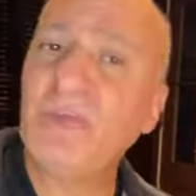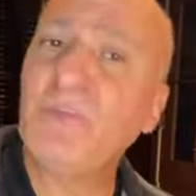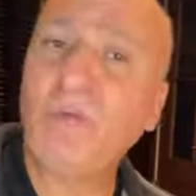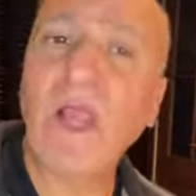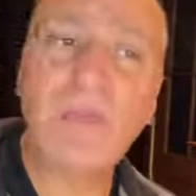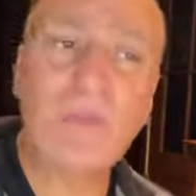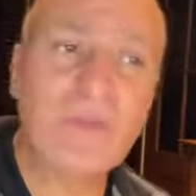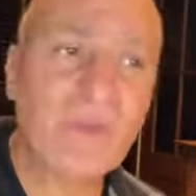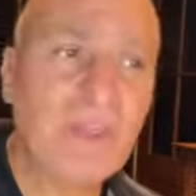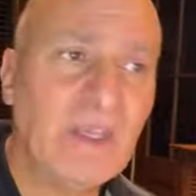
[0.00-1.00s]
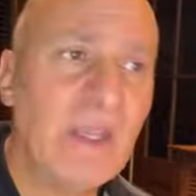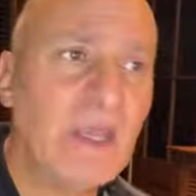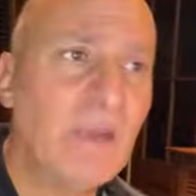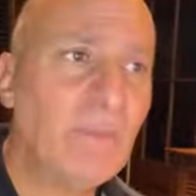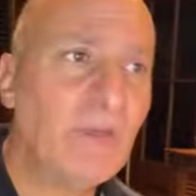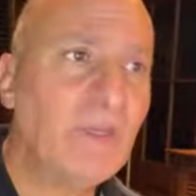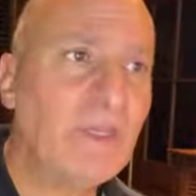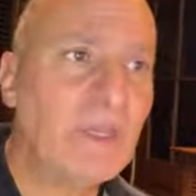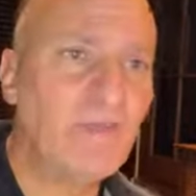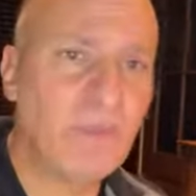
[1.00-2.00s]
G prime is the
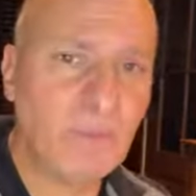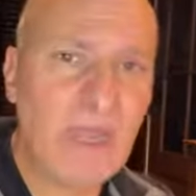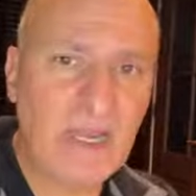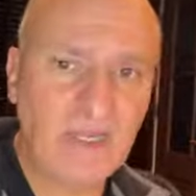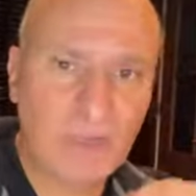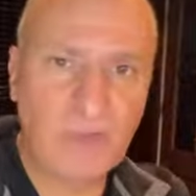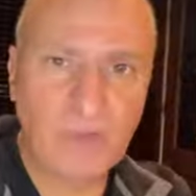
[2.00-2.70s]
ability of the product